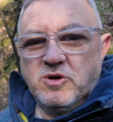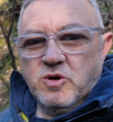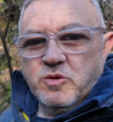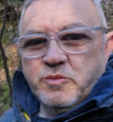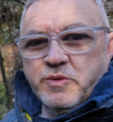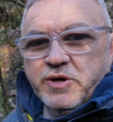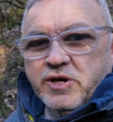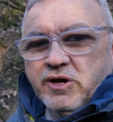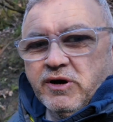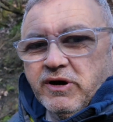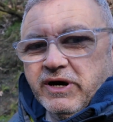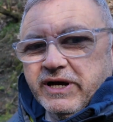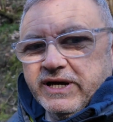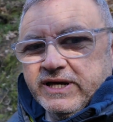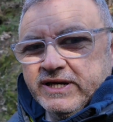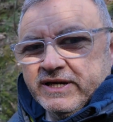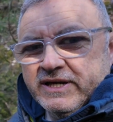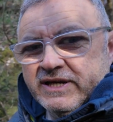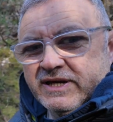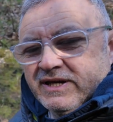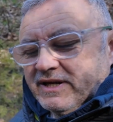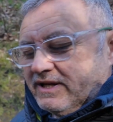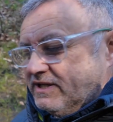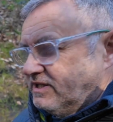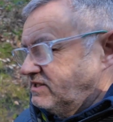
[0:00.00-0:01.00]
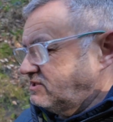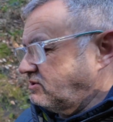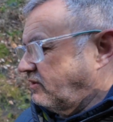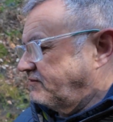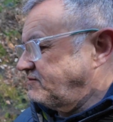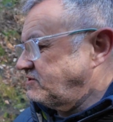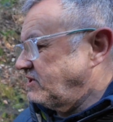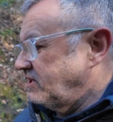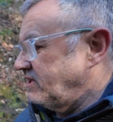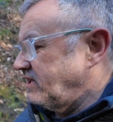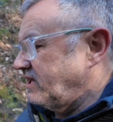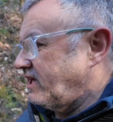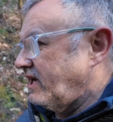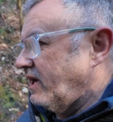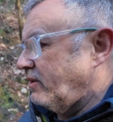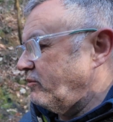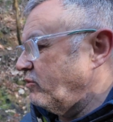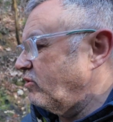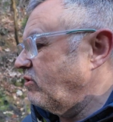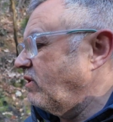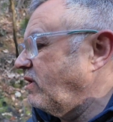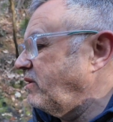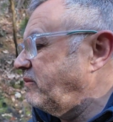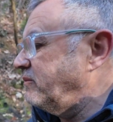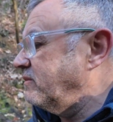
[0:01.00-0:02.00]
caught my eye. So I've set the
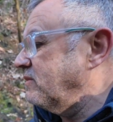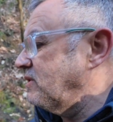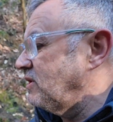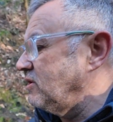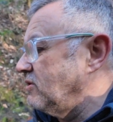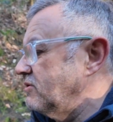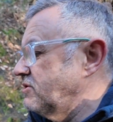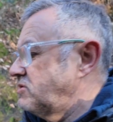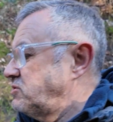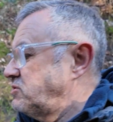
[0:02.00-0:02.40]
camera up, I've got